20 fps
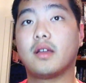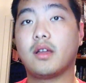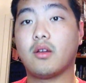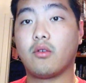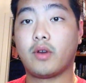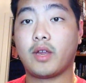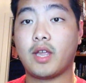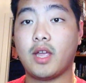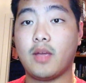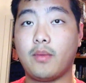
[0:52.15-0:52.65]

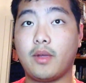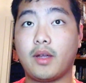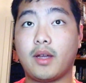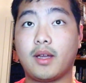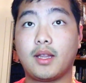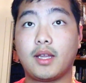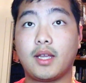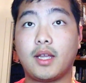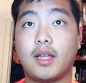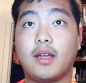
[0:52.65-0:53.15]
or
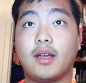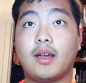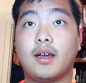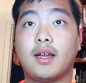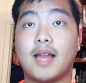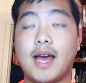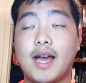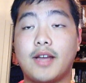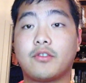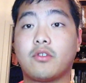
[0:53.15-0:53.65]
chemically
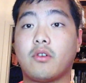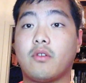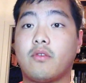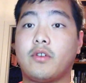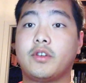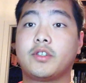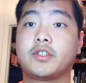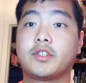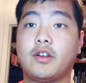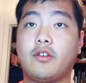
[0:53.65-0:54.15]
clash
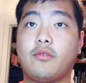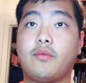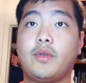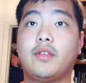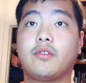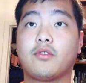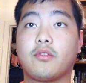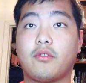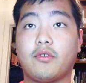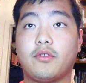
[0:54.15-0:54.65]
over shared
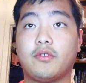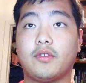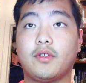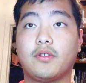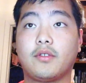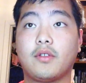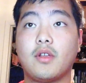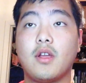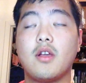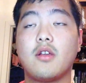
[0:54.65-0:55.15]

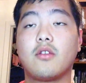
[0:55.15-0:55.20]
resources.